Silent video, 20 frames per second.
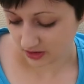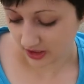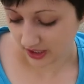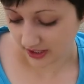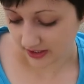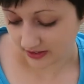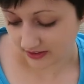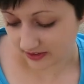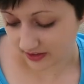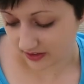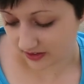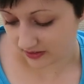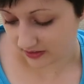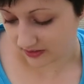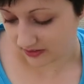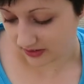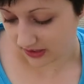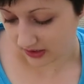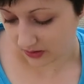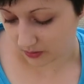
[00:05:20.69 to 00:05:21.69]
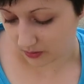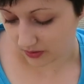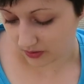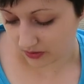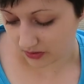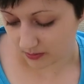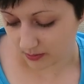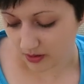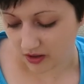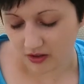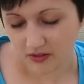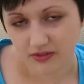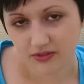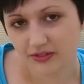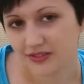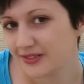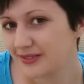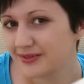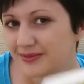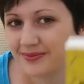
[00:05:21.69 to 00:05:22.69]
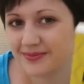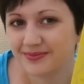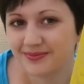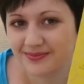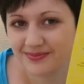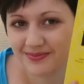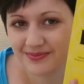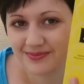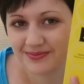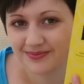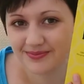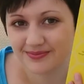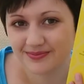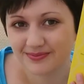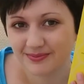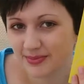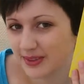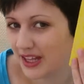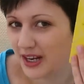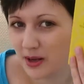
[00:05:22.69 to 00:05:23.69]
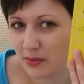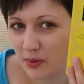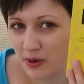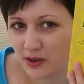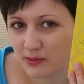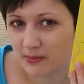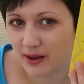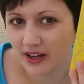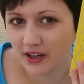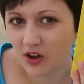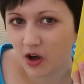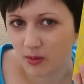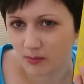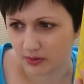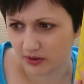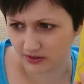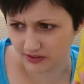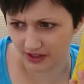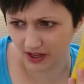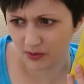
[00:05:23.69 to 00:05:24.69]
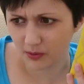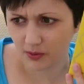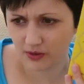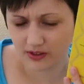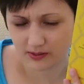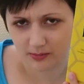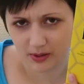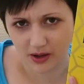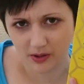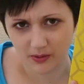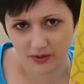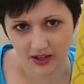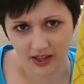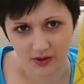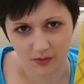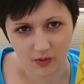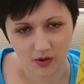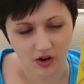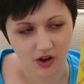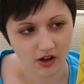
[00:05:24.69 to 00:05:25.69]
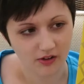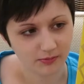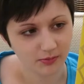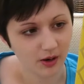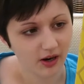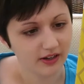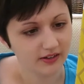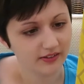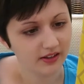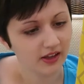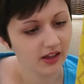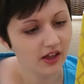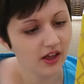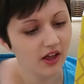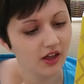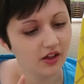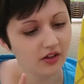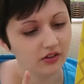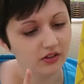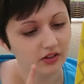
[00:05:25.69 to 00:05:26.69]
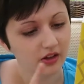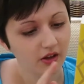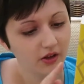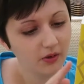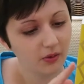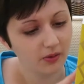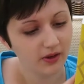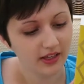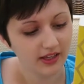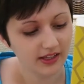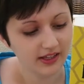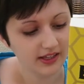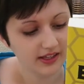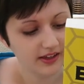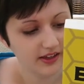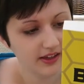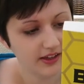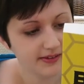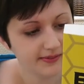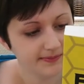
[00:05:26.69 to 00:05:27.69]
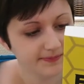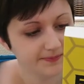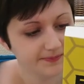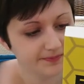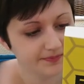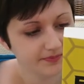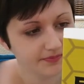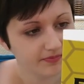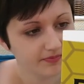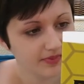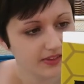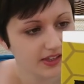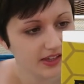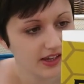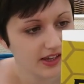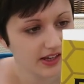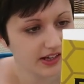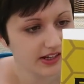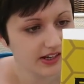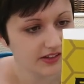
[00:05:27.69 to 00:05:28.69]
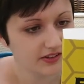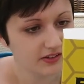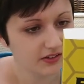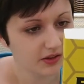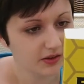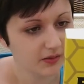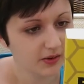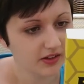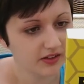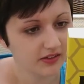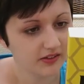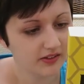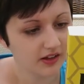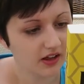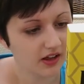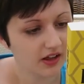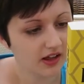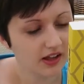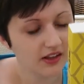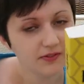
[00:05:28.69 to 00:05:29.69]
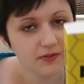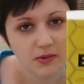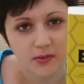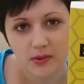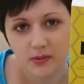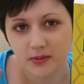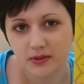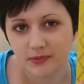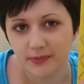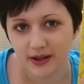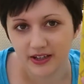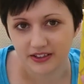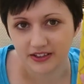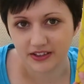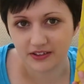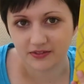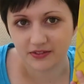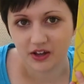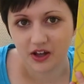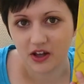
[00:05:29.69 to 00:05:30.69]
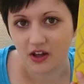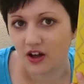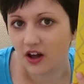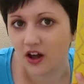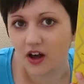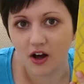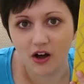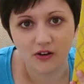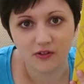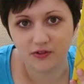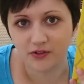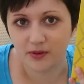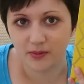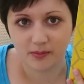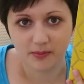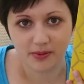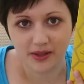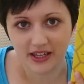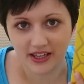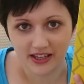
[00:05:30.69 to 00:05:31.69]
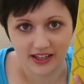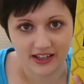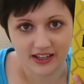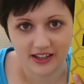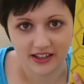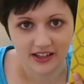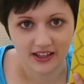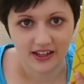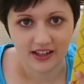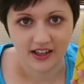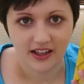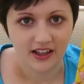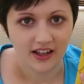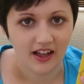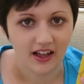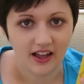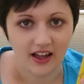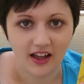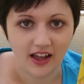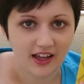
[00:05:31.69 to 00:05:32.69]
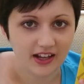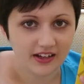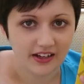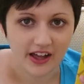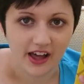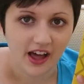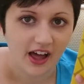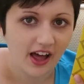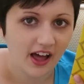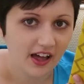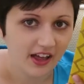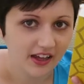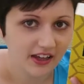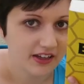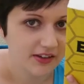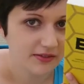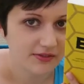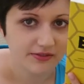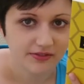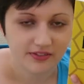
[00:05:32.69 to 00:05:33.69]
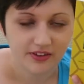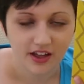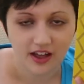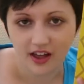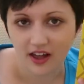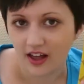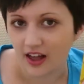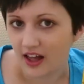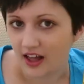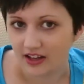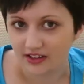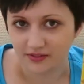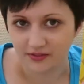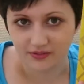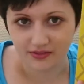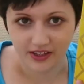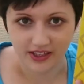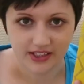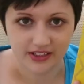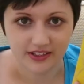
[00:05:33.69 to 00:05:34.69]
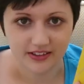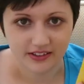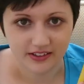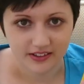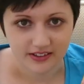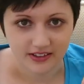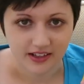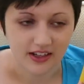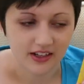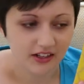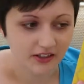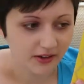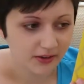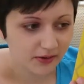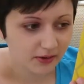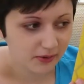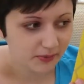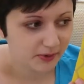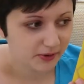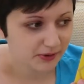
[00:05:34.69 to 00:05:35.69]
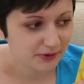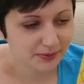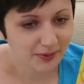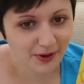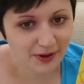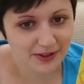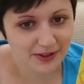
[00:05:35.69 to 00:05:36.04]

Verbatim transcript: check that the sticker will come off. But then I put it back on because I want buy one get one half price. So here it is. So it's it's from the perspective of a bee in a hive and things and I don't know much